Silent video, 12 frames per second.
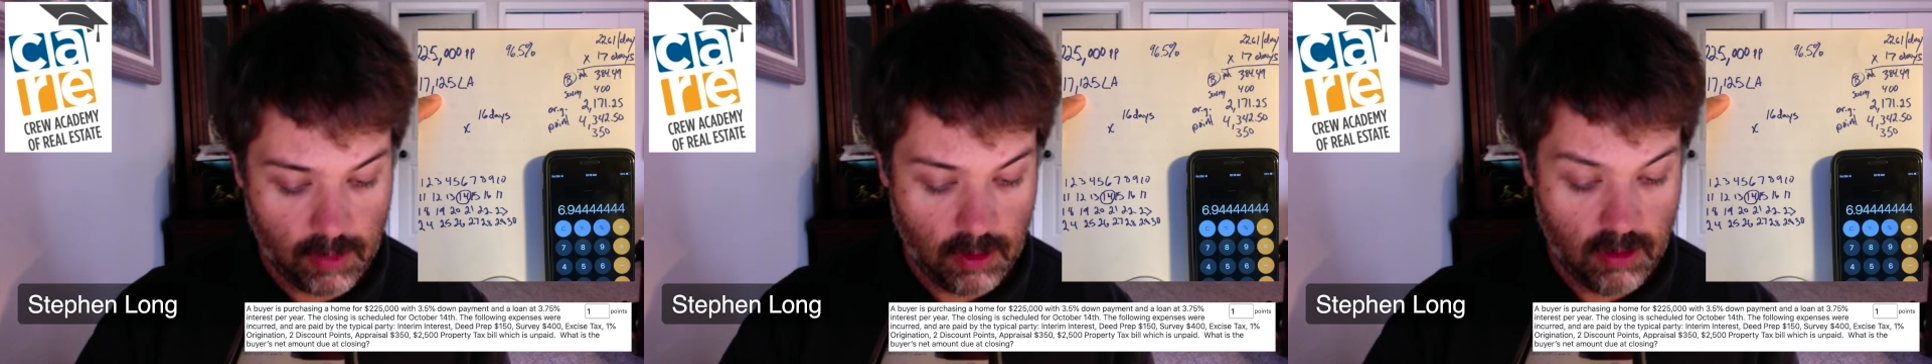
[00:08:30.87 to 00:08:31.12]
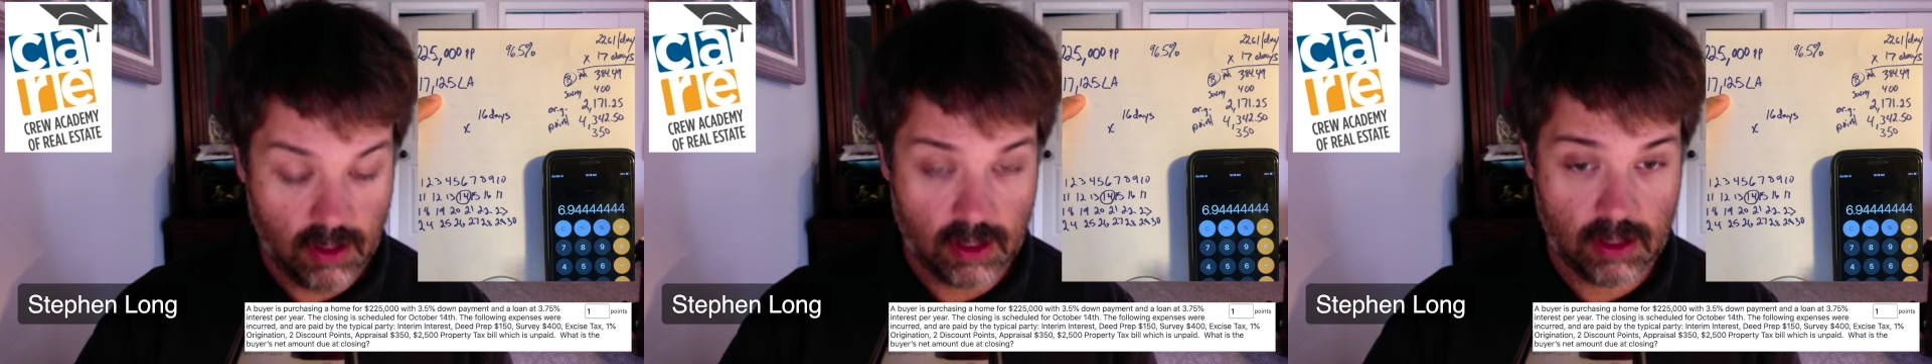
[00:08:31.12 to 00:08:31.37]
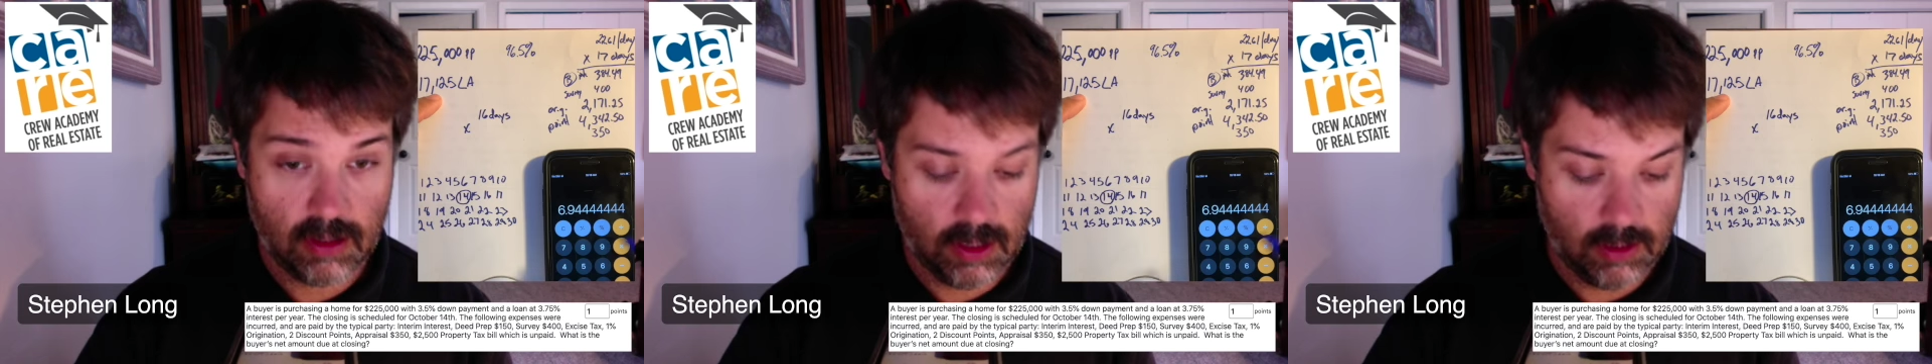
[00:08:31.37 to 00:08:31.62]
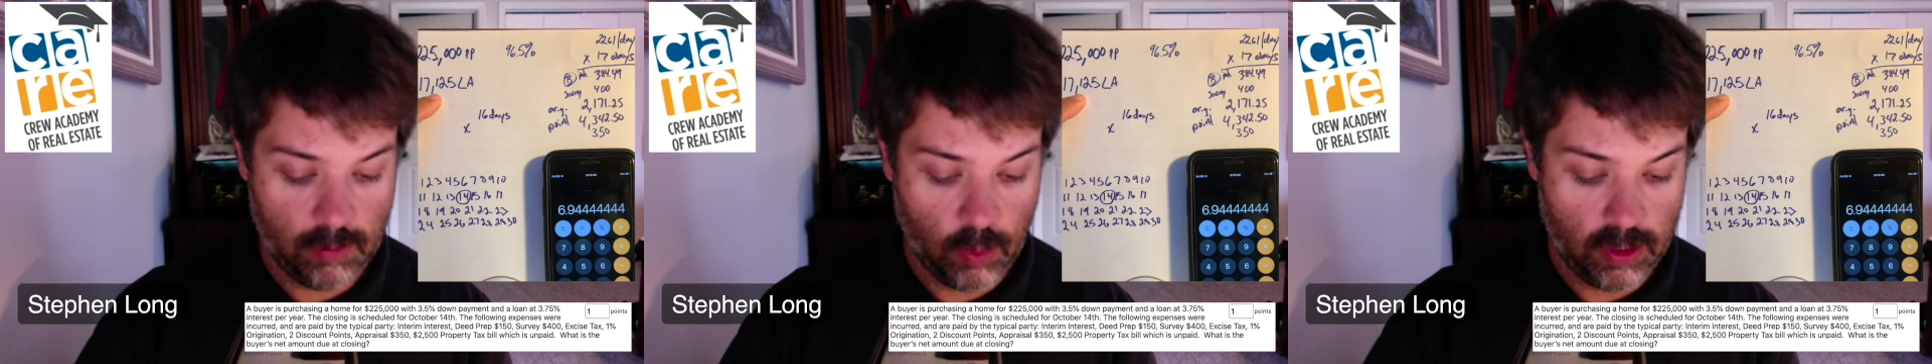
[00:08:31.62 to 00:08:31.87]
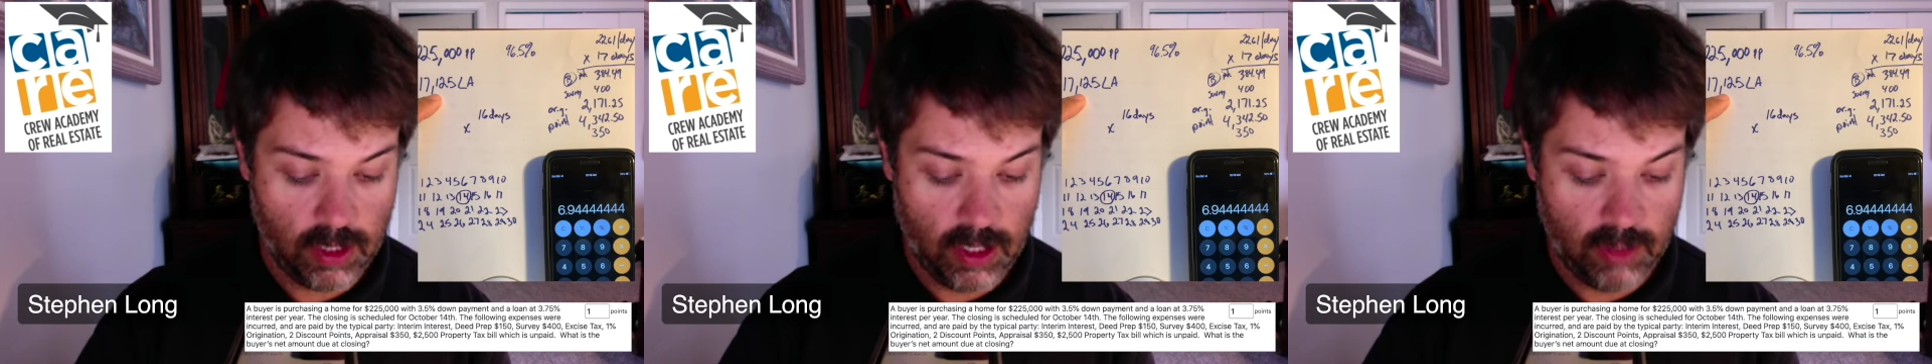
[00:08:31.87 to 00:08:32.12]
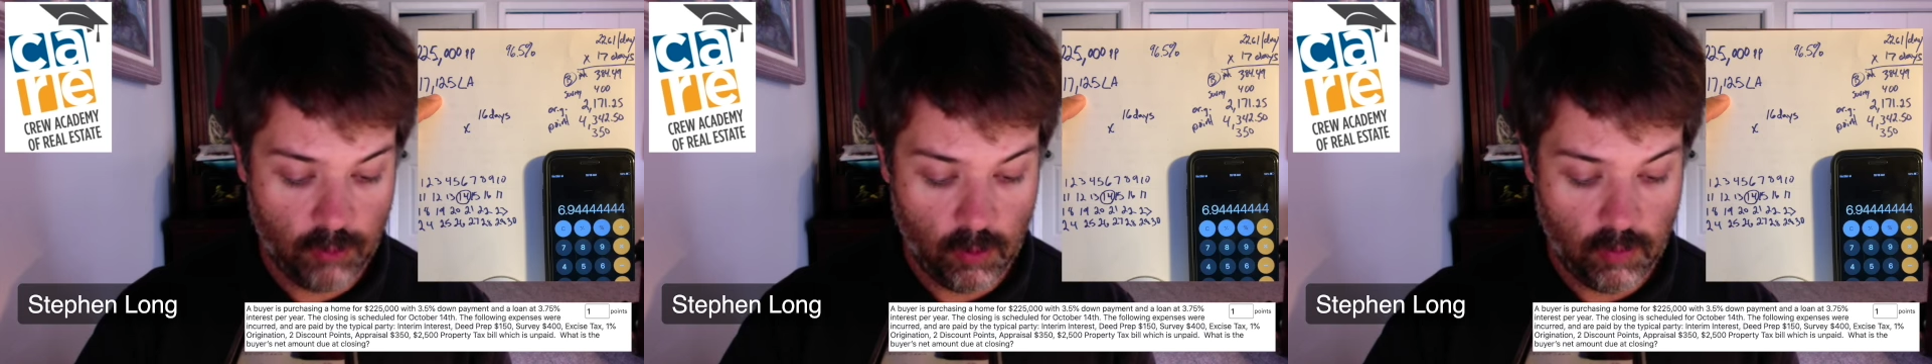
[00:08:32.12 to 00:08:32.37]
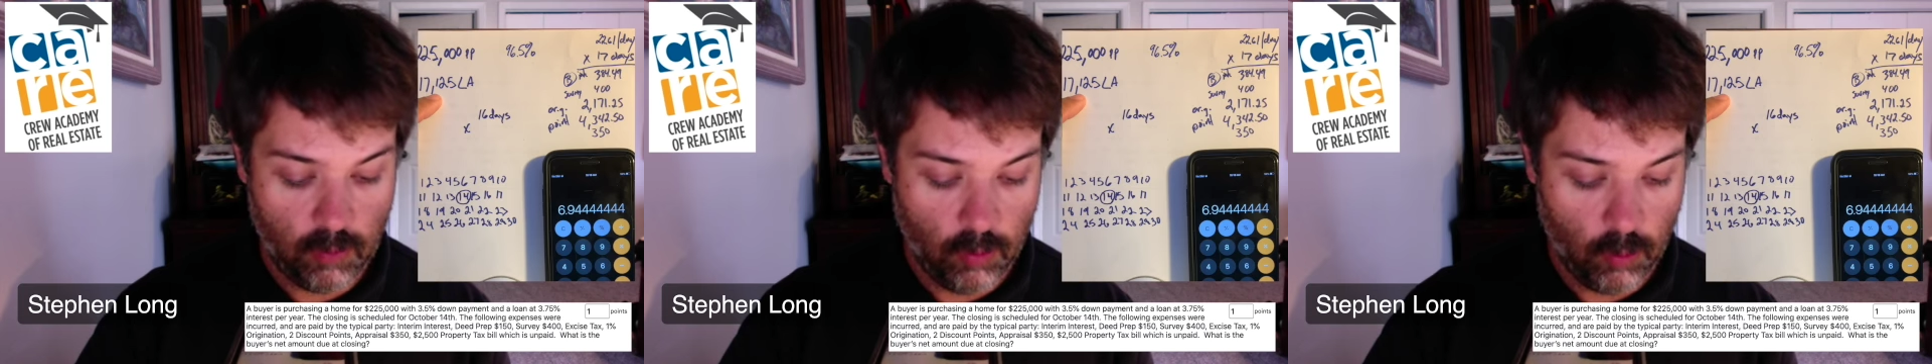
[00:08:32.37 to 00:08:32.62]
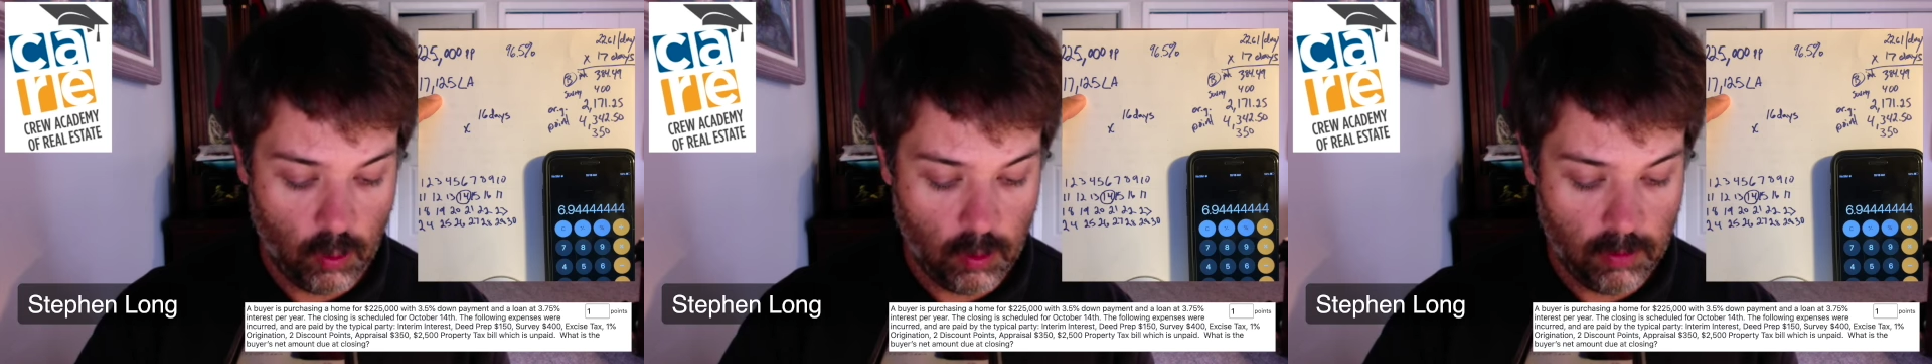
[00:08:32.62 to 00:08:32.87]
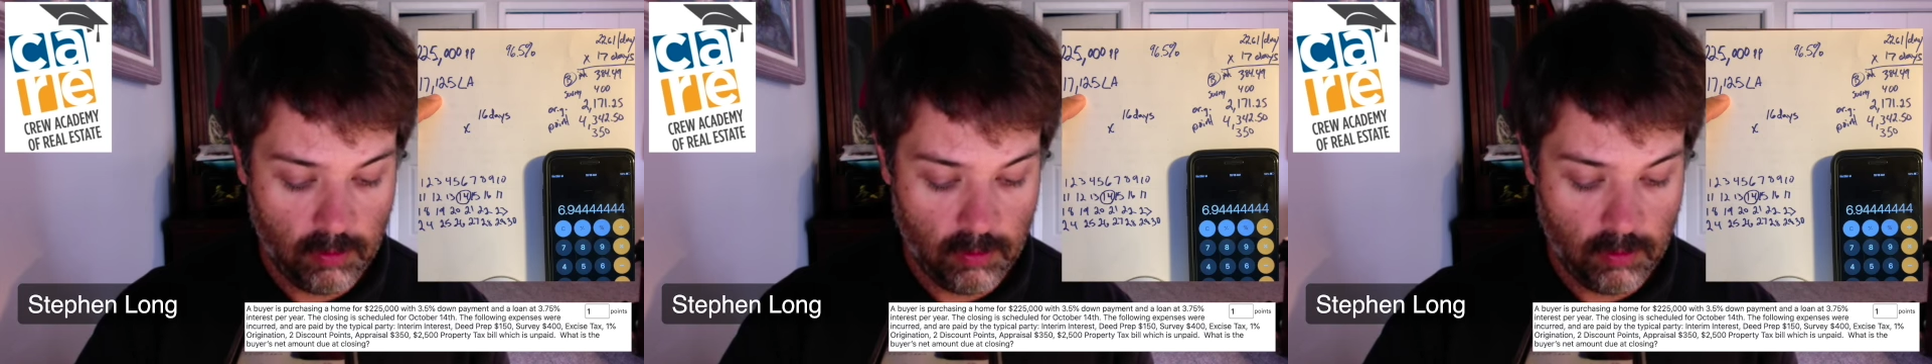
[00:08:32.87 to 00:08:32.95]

It's 6.9444